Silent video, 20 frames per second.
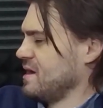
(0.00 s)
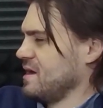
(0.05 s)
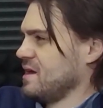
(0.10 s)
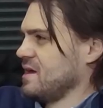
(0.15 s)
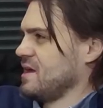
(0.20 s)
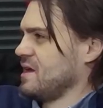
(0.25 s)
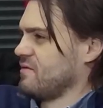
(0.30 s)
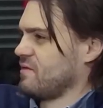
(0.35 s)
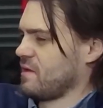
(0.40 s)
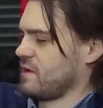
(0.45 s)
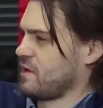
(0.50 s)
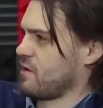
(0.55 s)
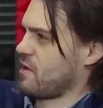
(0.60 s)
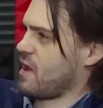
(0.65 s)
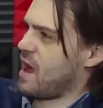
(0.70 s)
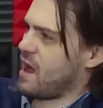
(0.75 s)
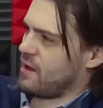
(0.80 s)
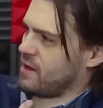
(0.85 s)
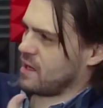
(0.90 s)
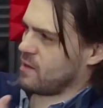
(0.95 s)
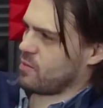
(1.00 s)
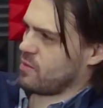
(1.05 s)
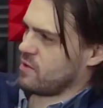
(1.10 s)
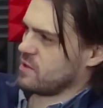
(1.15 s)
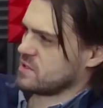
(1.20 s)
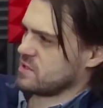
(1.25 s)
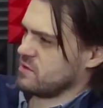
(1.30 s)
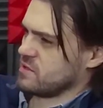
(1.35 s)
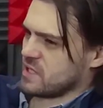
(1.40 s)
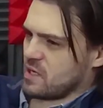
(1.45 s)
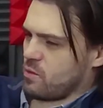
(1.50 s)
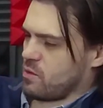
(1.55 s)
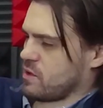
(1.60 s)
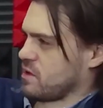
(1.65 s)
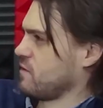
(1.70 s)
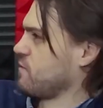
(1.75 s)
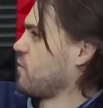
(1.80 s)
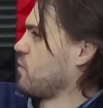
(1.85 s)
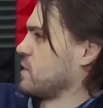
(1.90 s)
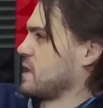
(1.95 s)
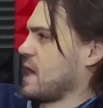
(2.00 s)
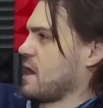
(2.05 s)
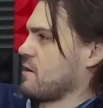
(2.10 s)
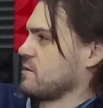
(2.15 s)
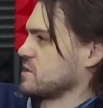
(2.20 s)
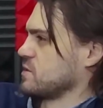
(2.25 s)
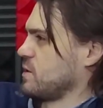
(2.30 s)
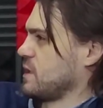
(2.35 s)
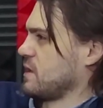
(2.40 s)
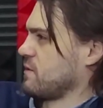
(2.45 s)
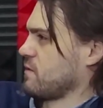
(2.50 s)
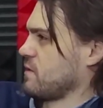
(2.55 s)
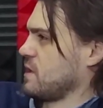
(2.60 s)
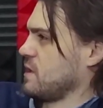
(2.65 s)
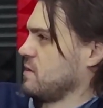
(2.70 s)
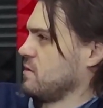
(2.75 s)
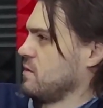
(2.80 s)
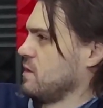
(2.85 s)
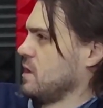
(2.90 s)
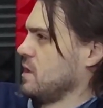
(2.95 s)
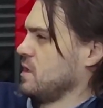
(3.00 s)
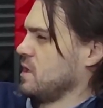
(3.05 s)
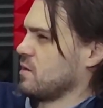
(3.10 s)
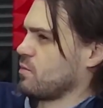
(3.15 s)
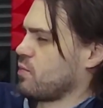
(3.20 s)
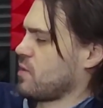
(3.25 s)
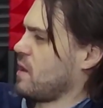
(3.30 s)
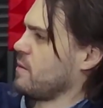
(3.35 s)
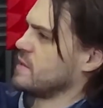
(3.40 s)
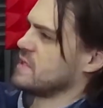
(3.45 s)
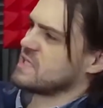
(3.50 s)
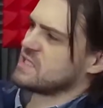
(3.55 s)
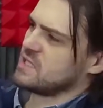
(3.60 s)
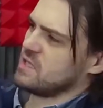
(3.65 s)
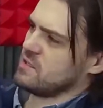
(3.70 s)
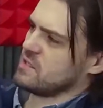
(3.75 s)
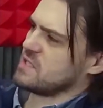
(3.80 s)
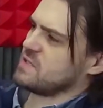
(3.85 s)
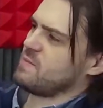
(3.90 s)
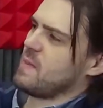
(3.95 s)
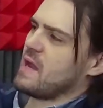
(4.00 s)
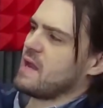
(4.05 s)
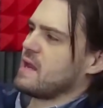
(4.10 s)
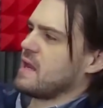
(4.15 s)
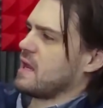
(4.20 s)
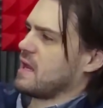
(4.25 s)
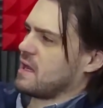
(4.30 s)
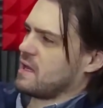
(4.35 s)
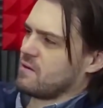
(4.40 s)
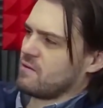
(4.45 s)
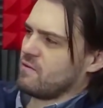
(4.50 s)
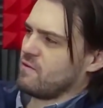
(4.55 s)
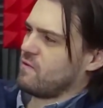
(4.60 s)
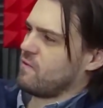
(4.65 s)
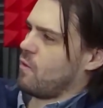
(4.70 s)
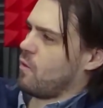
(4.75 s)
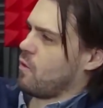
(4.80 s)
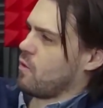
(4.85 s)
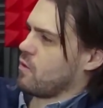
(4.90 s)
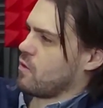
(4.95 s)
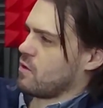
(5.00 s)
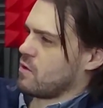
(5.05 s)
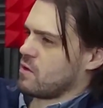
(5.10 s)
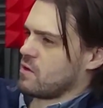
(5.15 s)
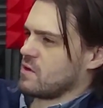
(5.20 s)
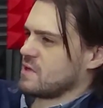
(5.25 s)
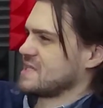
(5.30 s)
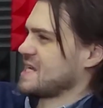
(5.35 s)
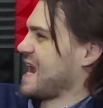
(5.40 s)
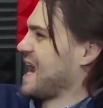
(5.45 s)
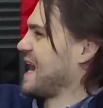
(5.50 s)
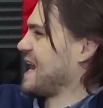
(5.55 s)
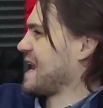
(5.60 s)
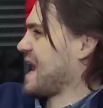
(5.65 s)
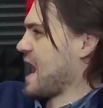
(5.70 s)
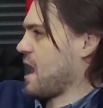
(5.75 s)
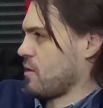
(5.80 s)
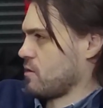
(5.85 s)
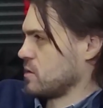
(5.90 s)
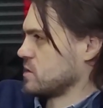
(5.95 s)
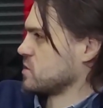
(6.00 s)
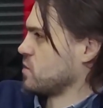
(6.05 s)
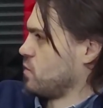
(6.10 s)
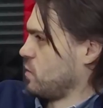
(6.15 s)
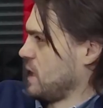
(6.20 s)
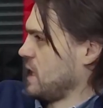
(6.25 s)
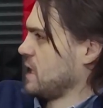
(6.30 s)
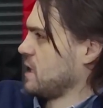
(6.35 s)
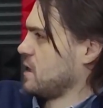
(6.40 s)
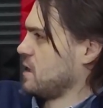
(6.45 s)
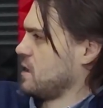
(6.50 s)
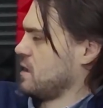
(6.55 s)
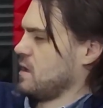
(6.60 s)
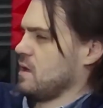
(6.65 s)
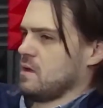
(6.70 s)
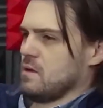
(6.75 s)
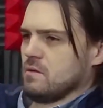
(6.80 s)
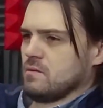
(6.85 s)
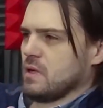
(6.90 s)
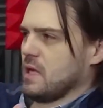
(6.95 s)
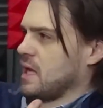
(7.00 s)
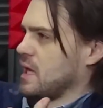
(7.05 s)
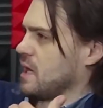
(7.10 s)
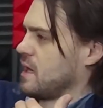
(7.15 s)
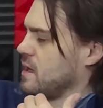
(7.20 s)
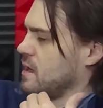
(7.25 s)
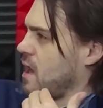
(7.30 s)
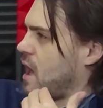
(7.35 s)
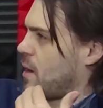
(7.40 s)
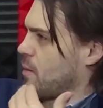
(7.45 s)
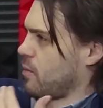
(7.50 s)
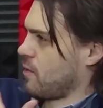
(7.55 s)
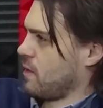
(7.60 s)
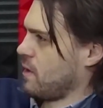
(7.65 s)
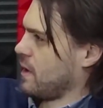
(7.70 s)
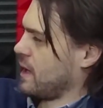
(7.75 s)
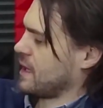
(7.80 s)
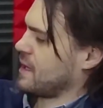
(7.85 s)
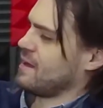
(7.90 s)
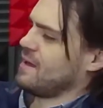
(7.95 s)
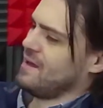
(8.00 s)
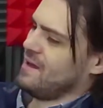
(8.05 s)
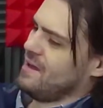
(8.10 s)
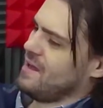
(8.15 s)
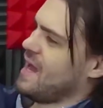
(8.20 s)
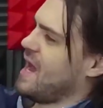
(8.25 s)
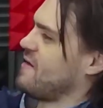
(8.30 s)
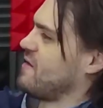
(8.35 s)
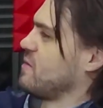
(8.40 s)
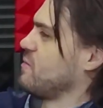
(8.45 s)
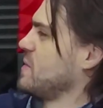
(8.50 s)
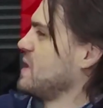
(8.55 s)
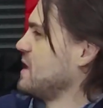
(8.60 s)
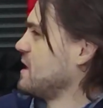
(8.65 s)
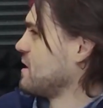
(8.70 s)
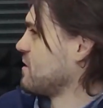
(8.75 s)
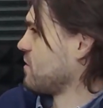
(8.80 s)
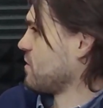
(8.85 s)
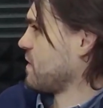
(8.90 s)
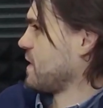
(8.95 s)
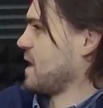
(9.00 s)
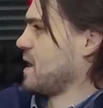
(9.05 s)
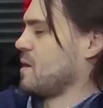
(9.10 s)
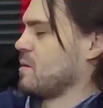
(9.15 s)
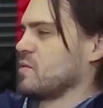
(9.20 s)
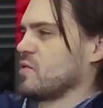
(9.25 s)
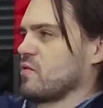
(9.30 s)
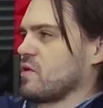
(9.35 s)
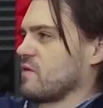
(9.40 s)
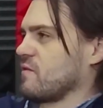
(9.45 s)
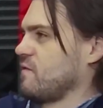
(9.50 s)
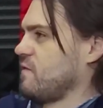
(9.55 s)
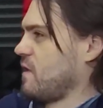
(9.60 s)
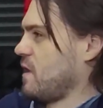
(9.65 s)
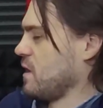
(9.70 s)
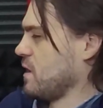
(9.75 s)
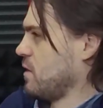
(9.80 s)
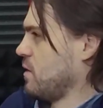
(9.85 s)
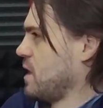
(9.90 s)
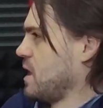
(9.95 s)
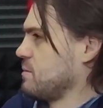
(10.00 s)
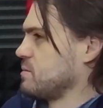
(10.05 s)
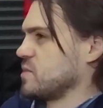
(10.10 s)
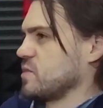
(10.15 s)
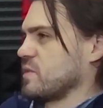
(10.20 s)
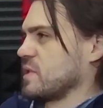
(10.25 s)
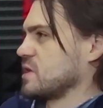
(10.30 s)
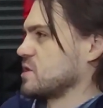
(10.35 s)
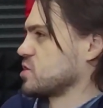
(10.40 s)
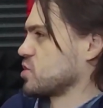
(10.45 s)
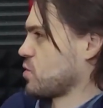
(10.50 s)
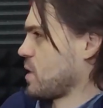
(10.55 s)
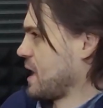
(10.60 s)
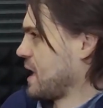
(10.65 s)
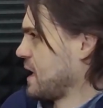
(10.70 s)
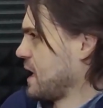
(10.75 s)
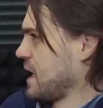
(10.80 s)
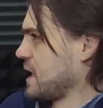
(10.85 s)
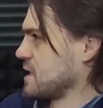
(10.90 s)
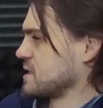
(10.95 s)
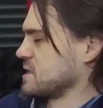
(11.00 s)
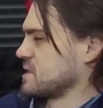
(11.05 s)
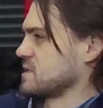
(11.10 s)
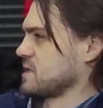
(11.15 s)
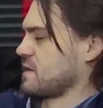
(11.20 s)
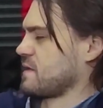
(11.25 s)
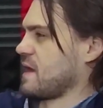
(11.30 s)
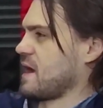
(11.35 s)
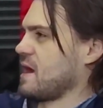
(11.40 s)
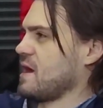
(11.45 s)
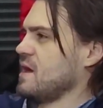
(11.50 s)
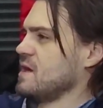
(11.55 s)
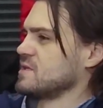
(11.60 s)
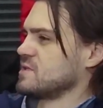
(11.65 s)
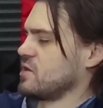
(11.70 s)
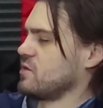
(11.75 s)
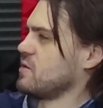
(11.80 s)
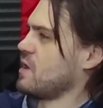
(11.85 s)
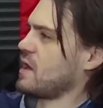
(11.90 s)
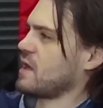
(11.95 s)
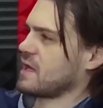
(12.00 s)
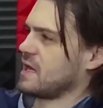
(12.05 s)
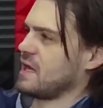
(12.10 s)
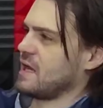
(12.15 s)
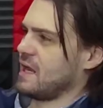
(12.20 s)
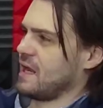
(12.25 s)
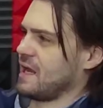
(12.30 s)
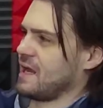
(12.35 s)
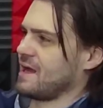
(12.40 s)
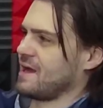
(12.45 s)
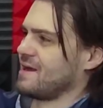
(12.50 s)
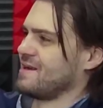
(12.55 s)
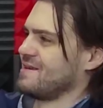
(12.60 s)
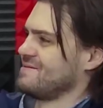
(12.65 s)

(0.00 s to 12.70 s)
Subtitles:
even though you're hiring a person who's going to work 40 hours a week for you, you're probably still spending 4 to 8 hours a week in having meetings with them, doing follow-up, doing trainings, things like that. So you're not getting